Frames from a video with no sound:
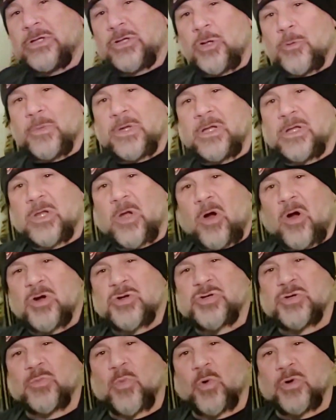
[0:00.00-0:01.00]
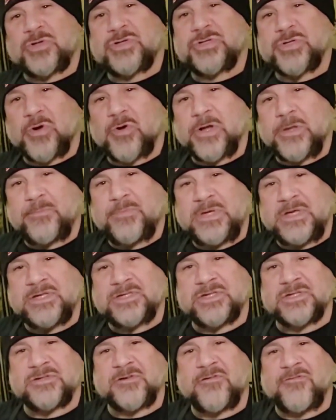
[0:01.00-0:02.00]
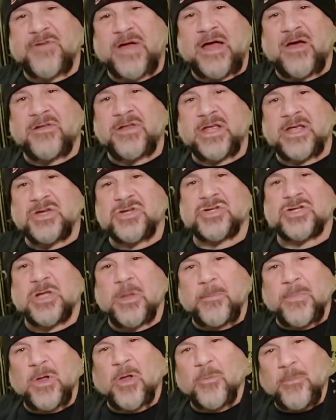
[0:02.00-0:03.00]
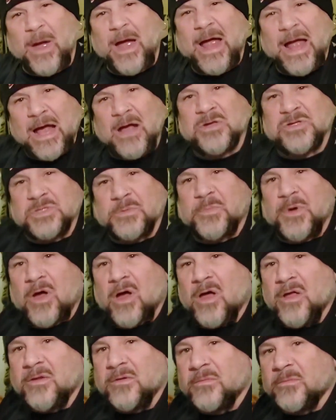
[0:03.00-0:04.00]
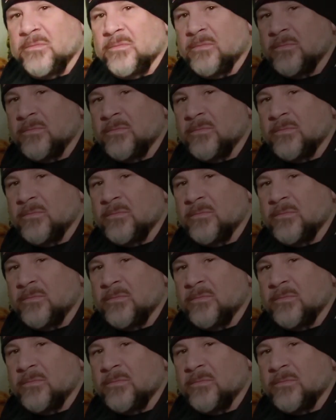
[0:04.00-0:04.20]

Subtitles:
a little bit larger, more sturdy pieces of foundation to build my house upon.